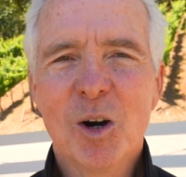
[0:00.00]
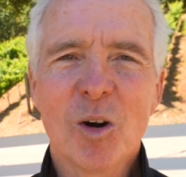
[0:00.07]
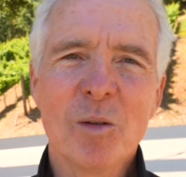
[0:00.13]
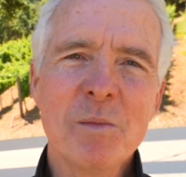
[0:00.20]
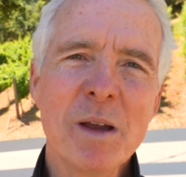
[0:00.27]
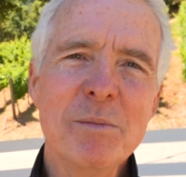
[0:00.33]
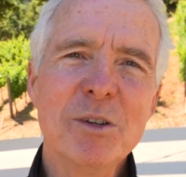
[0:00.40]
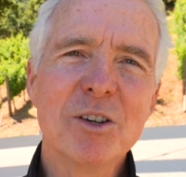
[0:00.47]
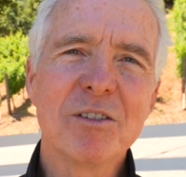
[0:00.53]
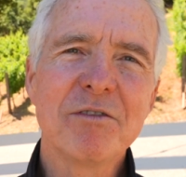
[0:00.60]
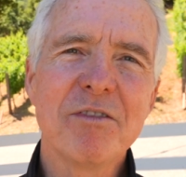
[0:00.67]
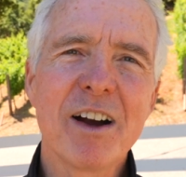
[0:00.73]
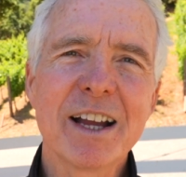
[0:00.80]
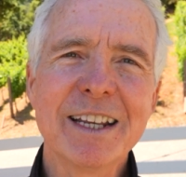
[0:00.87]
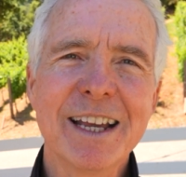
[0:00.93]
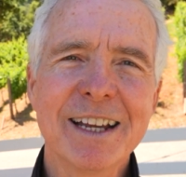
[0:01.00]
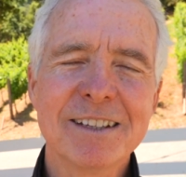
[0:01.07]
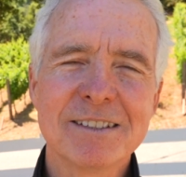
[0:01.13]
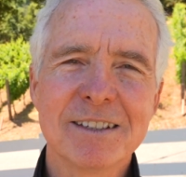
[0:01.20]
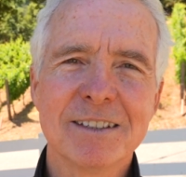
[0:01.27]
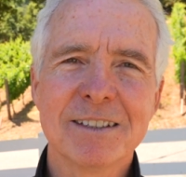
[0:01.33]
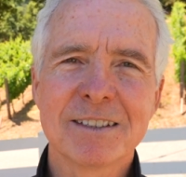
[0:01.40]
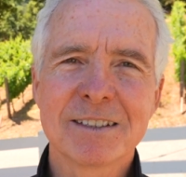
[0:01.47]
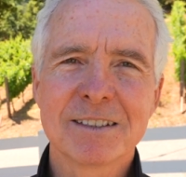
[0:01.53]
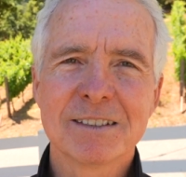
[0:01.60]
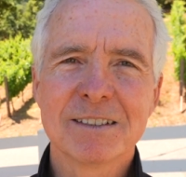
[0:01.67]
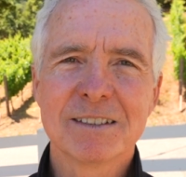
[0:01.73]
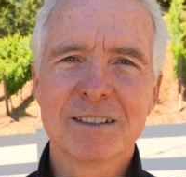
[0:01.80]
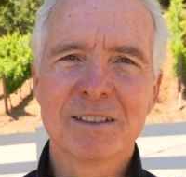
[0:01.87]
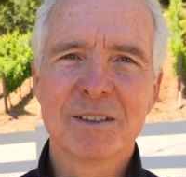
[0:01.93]
Or maybe your finances.
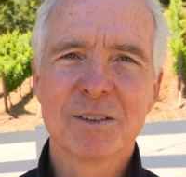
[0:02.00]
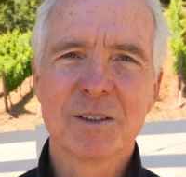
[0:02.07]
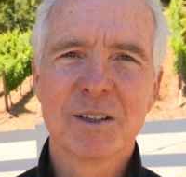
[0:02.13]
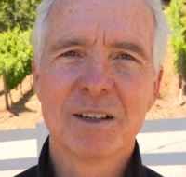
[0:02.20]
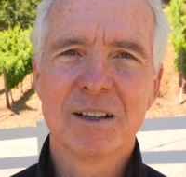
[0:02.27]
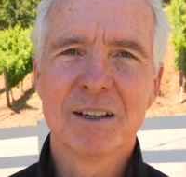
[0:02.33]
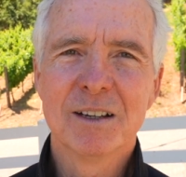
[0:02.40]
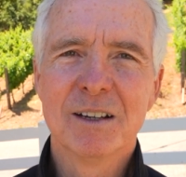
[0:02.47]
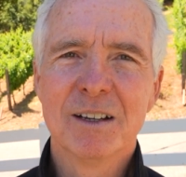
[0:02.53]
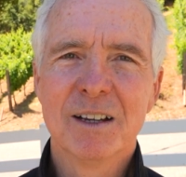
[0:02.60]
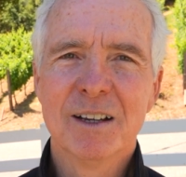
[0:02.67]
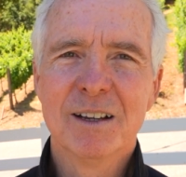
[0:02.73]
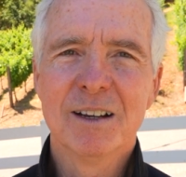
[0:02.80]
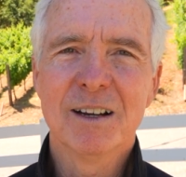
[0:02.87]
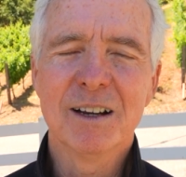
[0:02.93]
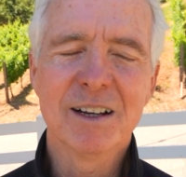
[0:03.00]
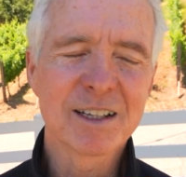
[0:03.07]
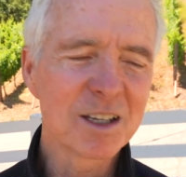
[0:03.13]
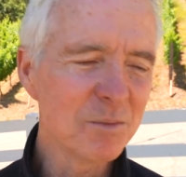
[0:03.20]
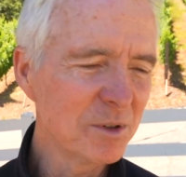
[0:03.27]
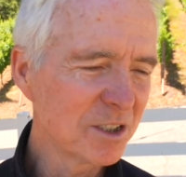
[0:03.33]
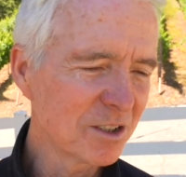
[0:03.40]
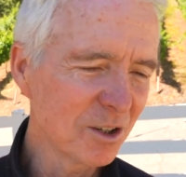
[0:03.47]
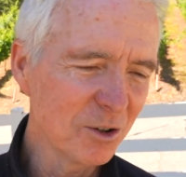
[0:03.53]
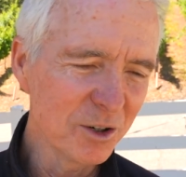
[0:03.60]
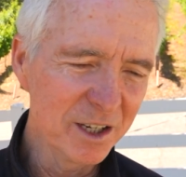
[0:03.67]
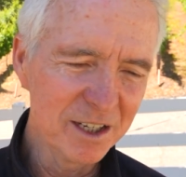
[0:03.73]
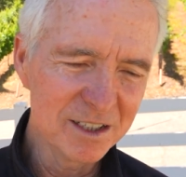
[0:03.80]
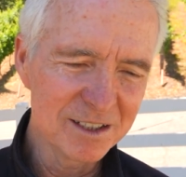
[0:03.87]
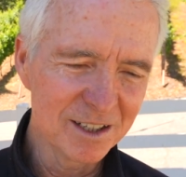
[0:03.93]
It can be so
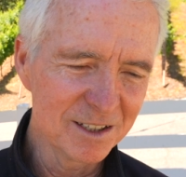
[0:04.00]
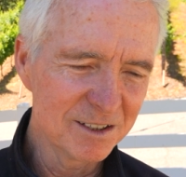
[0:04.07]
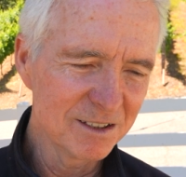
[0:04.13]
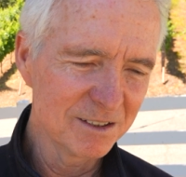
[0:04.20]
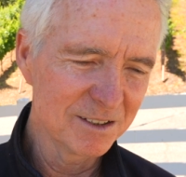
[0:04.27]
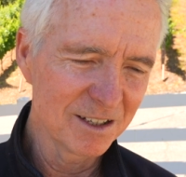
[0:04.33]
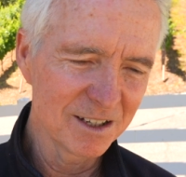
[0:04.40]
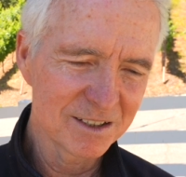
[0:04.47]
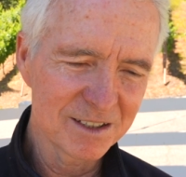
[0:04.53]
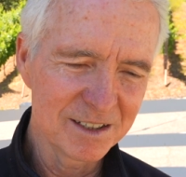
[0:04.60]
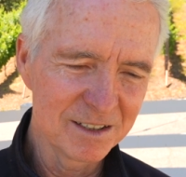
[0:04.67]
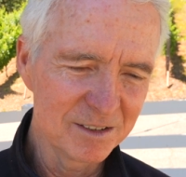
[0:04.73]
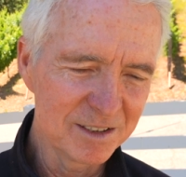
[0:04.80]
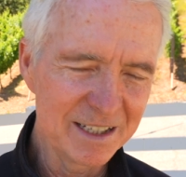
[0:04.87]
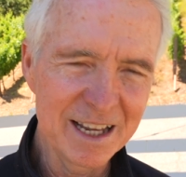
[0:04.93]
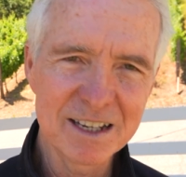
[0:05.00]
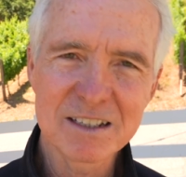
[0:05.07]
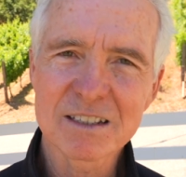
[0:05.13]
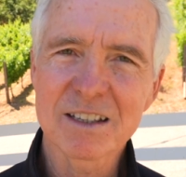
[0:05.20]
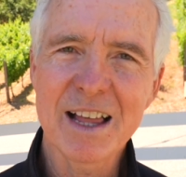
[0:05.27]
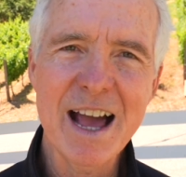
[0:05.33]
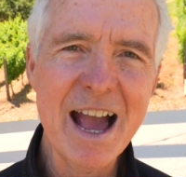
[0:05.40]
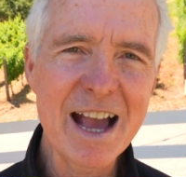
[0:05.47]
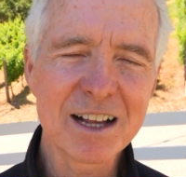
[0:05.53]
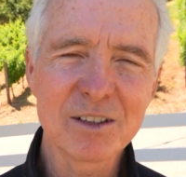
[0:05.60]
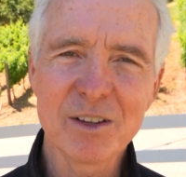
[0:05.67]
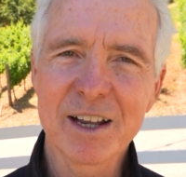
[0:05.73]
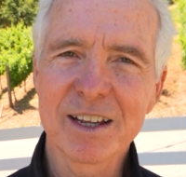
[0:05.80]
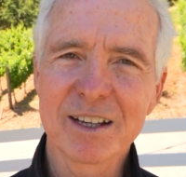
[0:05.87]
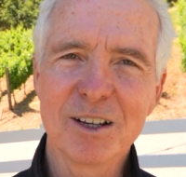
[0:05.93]
easy to just get slack,
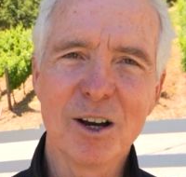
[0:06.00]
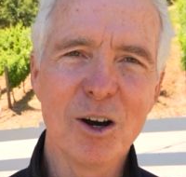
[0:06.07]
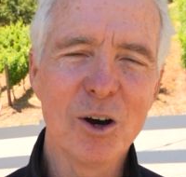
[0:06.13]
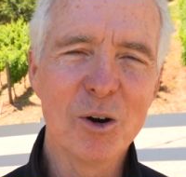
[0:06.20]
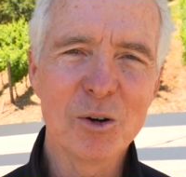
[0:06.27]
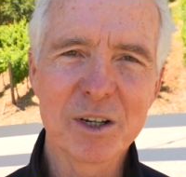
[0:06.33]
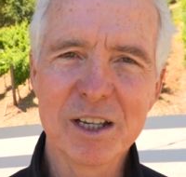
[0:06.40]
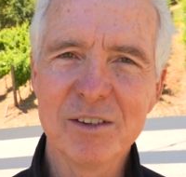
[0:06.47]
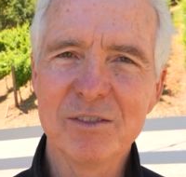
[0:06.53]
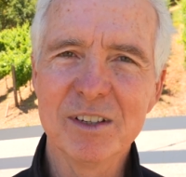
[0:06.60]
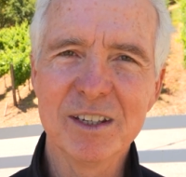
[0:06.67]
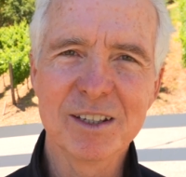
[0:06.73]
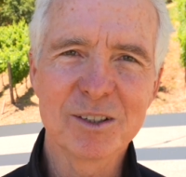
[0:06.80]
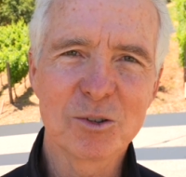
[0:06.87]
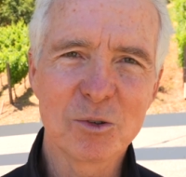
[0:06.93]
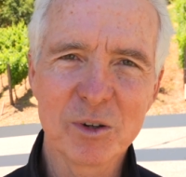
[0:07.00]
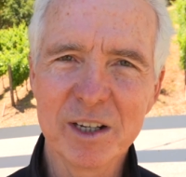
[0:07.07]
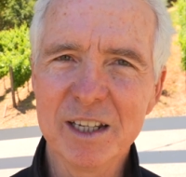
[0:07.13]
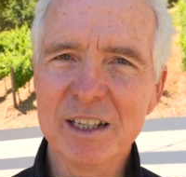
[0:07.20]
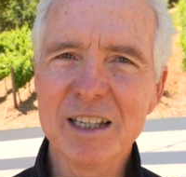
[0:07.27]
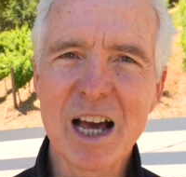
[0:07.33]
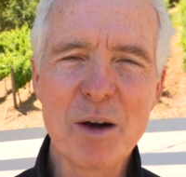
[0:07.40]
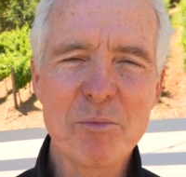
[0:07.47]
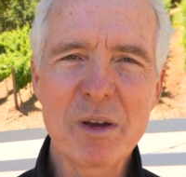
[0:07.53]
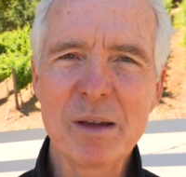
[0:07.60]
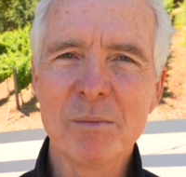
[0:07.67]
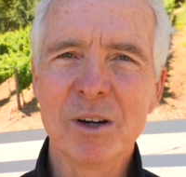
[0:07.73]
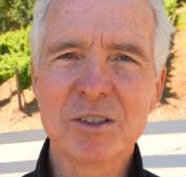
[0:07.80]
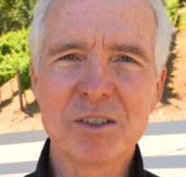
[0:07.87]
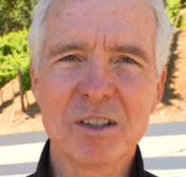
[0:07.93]
let it go, give in to greed, not pay
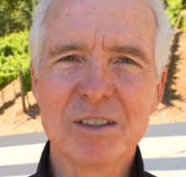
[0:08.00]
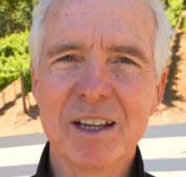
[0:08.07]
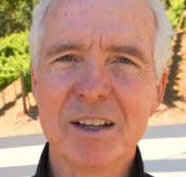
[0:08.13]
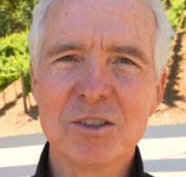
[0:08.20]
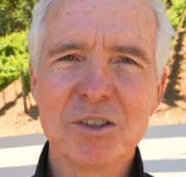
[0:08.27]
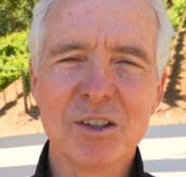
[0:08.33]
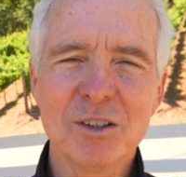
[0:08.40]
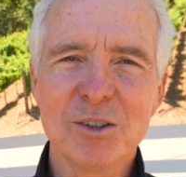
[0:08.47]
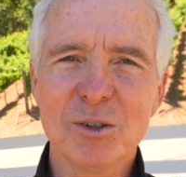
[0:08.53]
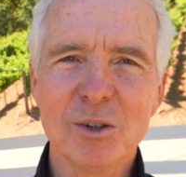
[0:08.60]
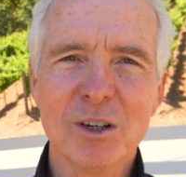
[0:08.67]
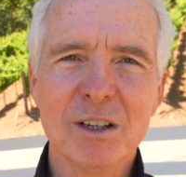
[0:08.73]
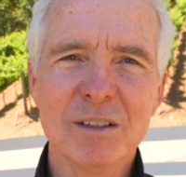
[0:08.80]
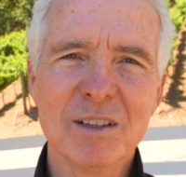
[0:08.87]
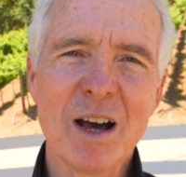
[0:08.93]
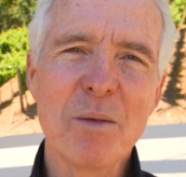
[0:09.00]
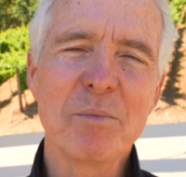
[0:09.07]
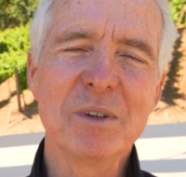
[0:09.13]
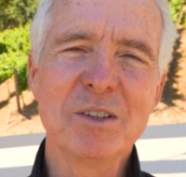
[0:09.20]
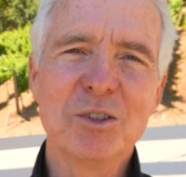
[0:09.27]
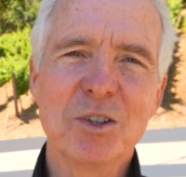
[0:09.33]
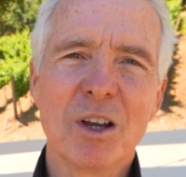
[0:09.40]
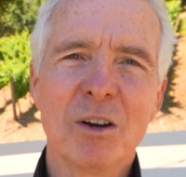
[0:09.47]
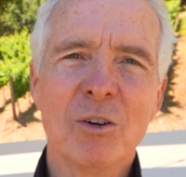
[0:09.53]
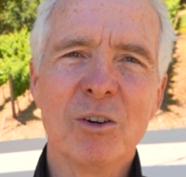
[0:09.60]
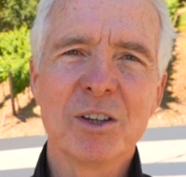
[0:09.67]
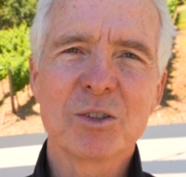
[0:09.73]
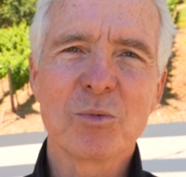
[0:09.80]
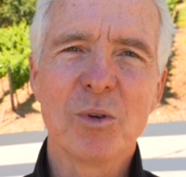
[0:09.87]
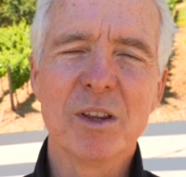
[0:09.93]
much attention to it, not be
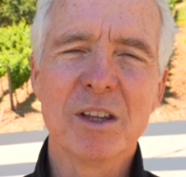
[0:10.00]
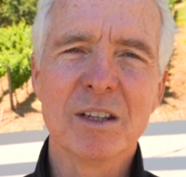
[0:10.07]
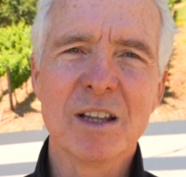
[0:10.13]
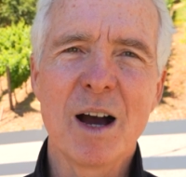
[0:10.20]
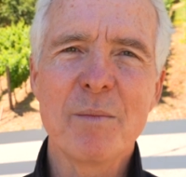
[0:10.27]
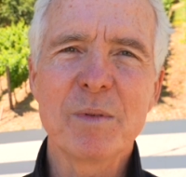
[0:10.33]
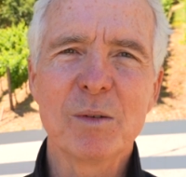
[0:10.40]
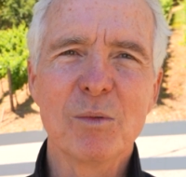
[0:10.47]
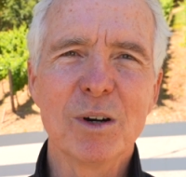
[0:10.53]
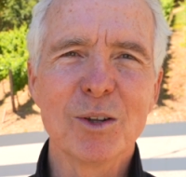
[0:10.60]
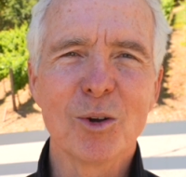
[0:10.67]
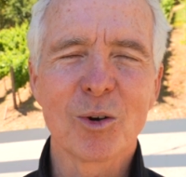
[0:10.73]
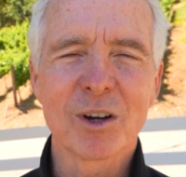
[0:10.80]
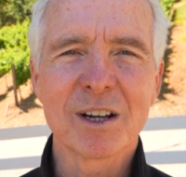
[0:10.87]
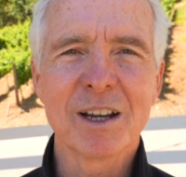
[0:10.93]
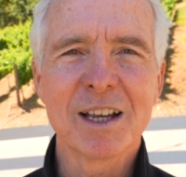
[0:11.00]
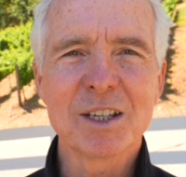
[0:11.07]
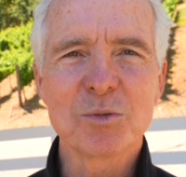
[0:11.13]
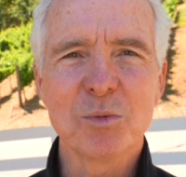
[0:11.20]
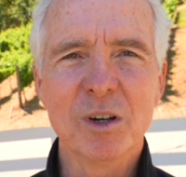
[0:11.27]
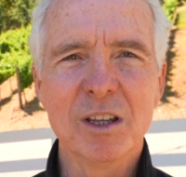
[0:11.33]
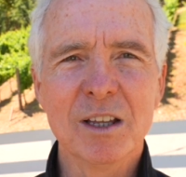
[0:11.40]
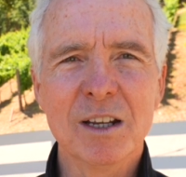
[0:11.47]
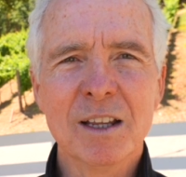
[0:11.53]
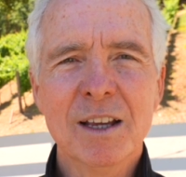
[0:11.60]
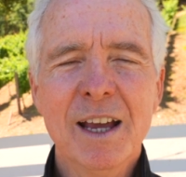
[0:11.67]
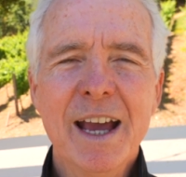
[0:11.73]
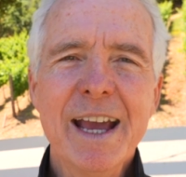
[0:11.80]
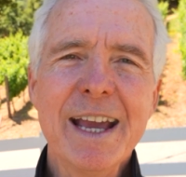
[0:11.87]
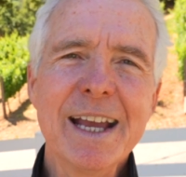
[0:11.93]
generous with it, not be well organized with it.
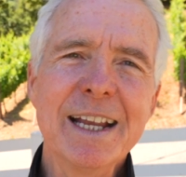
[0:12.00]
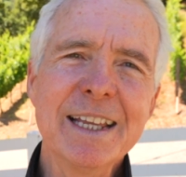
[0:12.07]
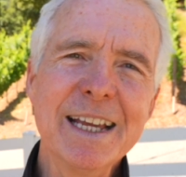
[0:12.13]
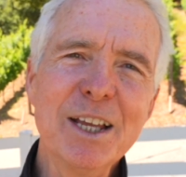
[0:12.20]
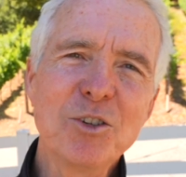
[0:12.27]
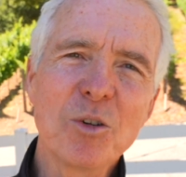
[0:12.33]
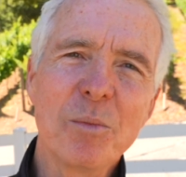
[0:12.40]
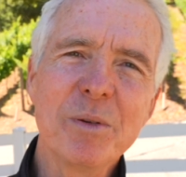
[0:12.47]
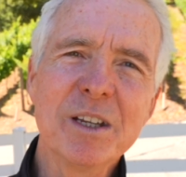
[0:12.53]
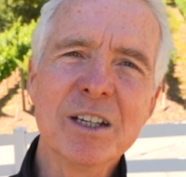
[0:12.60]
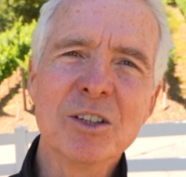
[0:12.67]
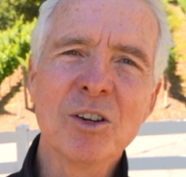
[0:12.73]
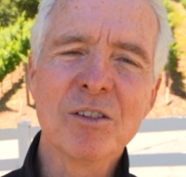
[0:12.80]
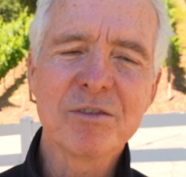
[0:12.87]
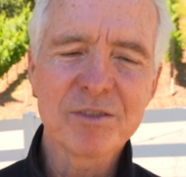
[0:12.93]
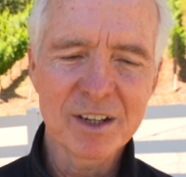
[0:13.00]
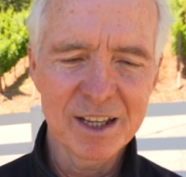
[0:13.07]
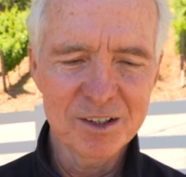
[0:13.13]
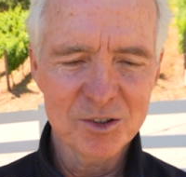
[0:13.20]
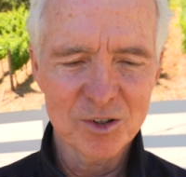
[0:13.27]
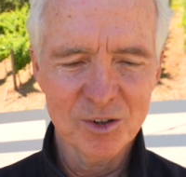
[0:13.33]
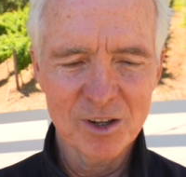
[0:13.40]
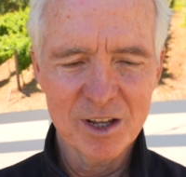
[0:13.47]
Any entropy in your financial